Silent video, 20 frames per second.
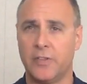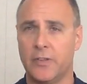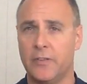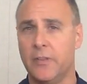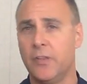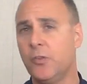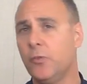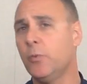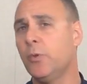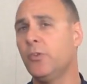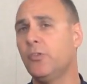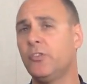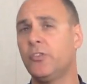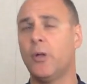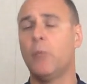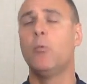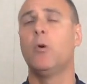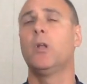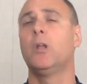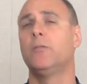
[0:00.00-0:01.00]
and this was
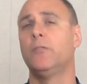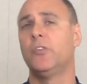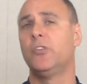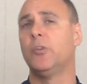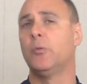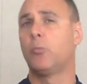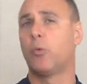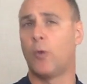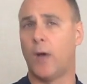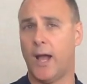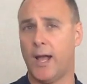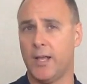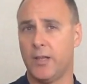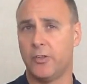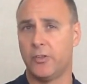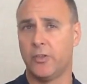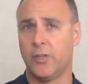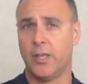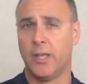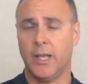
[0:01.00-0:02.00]
somewhat of a
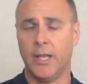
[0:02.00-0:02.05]
surprise